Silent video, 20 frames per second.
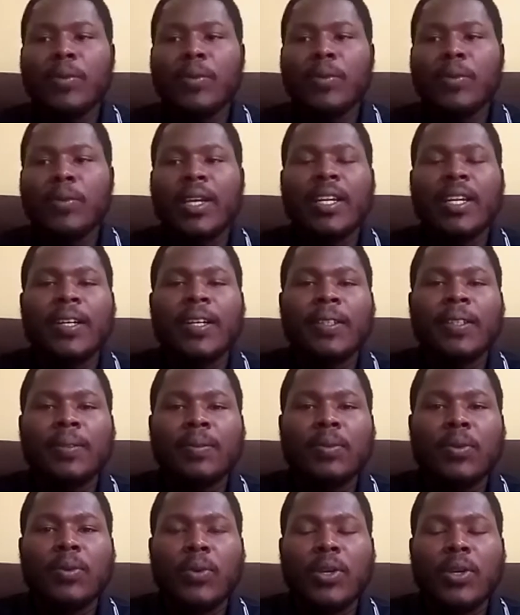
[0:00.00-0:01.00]
uh,
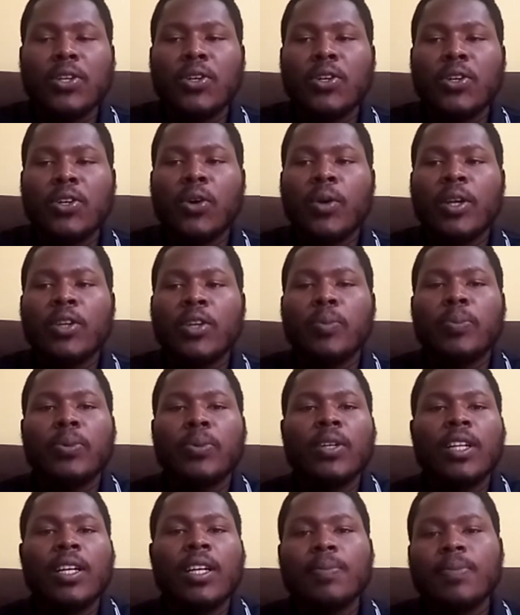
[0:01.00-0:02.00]
when you know when you
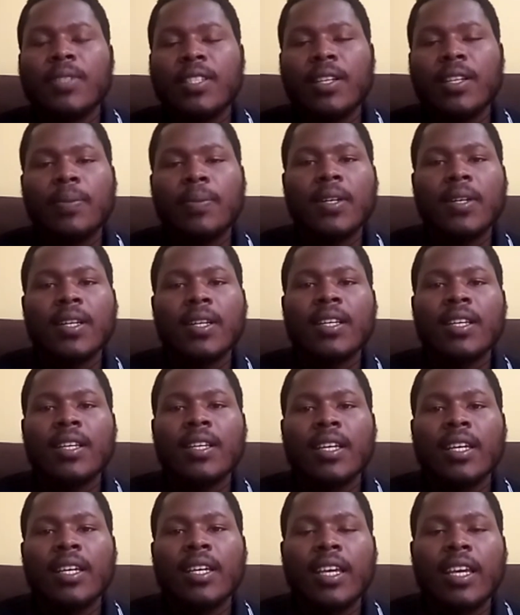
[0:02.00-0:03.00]
pull up someone
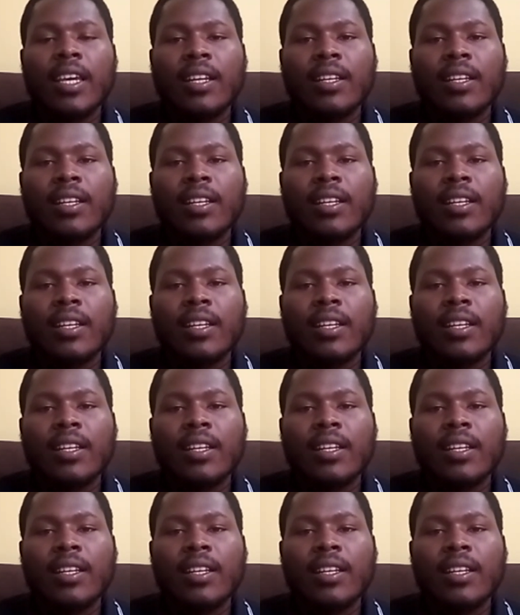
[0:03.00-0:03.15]
it,